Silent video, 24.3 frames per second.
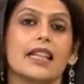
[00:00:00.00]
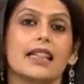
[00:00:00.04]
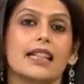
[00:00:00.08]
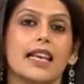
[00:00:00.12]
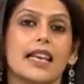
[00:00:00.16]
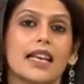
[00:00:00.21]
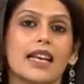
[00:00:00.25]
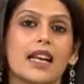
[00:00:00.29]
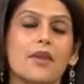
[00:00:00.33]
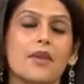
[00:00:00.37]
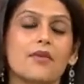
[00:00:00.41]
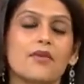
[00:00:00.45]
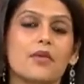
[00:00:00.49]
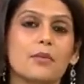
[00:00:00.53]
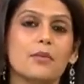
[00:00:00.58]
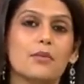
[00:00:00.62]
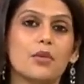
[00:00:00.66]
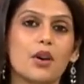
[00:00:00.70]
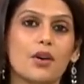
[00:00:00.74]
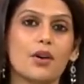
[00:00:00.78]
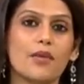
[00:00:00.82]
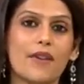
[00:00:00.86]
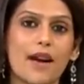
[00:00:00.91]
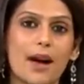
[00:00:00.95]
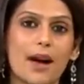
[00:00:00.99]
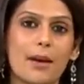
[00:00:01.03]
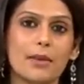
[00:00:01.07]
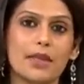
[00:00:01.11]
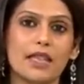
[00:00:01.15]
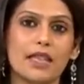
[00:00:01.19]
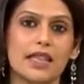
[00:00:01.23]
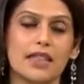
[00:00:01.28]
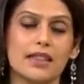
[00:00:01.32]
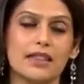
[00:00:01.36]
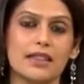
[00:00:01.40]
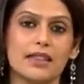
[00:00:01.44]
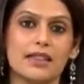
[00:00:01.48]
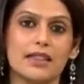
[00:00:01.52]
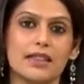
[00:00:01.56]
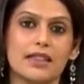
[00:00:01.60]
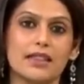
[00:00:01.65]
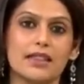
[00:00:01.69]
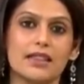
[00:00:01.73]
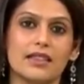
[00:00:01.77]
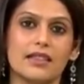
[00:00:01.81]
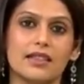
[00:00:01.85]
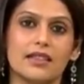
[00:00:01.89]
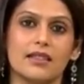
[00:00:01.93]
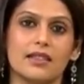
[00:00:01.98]
They come from poor
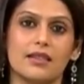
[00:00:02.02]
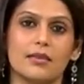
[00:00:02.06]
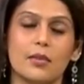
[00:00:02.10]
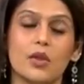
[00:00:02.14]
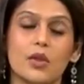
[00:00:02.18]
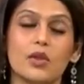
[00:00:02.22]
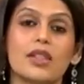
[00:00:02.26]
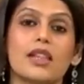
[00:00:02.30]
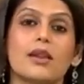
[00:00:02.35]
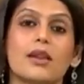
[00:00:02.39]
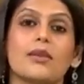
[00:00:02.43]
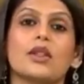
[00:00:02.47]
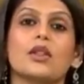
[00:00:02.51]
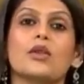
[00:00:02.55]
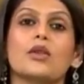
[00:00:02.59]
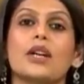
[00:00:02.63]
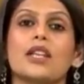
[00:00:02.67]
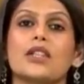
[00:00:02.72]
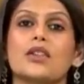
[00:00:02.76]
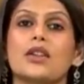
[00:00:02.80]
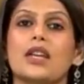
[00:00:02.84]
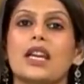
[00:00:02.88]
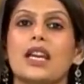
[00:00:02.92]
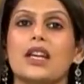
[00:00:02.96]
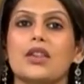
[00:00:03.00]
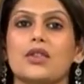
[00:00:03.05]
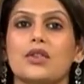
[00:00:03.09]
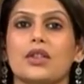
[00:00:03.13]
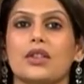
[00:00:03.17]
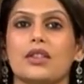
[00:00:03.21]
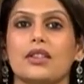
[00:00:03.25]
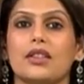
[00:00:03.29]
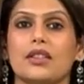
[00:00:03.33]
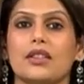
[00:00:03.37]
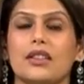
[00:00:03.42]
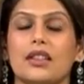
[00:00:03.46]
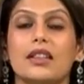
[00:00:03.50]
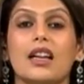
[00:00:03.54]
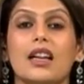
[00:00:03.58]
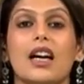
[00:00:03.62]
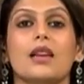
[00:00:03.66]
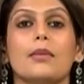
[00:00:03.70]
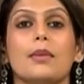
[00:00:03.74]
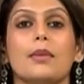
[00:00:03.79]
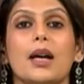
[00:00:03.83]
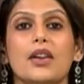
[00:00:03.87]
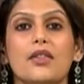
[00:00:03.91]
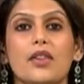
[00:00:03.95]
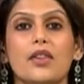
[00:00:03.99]
families, mostly with no education. The
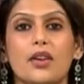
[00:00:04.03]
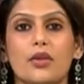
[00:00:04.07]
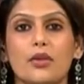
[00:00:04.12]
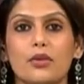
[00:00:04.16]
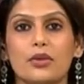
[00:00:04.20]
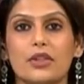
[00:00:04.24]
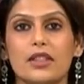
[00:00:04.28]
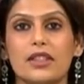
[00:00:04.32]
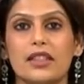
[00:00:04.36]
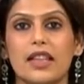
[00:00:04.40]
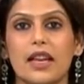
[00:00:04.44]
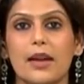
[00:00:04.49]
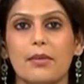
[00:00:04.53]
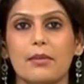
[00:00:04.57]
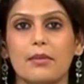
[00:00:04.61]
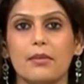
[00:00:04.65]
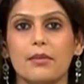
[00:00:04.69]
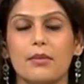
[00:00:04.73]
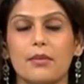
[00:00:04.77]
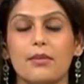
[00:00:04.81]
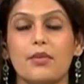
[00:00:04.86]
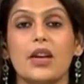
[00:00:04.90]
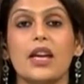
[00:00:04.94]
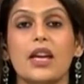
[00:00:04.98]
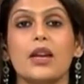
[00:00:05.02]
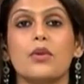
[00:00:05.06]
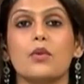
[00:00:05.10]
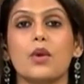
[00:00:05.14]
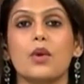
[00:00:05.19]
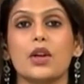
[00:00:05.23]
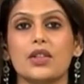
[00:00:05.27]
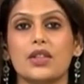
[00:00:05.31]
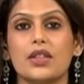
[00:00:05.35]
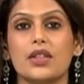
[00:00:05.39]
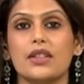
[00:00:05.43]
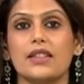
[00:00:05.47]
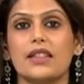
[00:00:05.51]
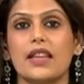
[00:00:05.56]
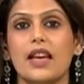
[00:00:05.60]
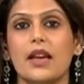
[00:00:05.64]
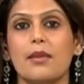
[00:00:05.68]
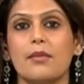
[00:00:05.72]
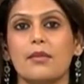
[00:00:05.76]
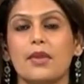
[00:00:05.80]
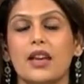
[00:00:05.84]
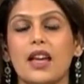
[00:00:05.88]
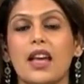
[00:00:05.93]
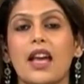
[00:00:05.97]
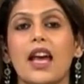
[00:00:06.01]
Taliban recruits them, brainwashes
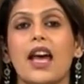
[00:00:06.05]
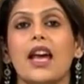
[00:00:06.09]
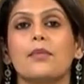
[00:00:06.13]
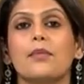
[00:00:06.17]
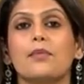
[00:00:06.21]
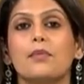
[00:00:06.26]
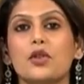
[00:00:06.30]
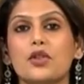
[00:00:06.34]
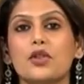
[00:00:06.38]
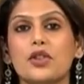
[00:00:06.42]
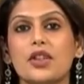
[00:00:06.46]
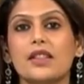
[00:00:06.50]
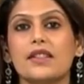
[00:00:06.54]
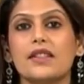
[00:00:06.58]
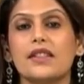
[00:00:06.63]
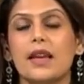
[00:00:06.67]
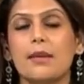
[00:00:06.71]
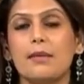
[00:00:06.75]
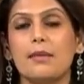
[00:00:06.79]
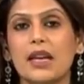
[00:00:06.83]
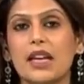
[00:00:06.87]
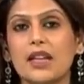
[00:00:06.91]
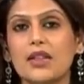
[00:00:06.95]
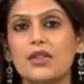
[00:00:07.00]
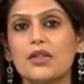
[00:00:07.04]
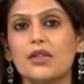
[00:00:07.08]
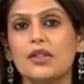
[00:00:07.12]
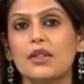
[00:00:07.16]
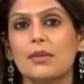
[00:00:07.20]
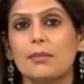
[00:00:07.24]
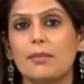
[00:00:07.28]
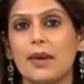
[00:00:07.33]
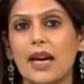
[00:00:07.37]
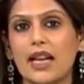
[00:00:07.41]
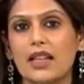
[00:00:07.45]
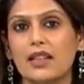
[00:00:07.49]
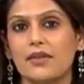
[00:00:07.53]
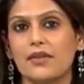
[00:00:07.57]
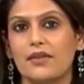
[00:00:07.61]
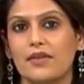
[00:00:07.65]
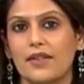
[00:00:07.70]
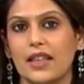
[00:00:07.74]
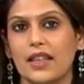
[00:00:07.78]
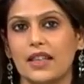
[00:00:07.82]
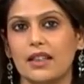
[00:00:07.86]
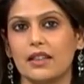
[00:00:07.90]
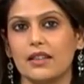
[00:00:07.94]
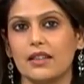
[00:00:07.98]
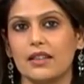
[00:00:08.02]
them, and pushes them into the
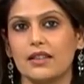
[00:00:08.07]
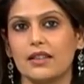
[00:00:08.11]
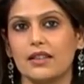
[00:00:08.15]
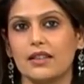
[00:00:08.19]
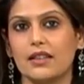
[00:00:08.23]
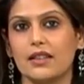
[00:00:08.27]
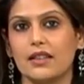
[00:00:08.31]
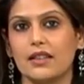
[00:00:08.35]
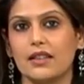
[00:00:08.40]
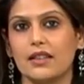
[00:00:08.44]
battlefield.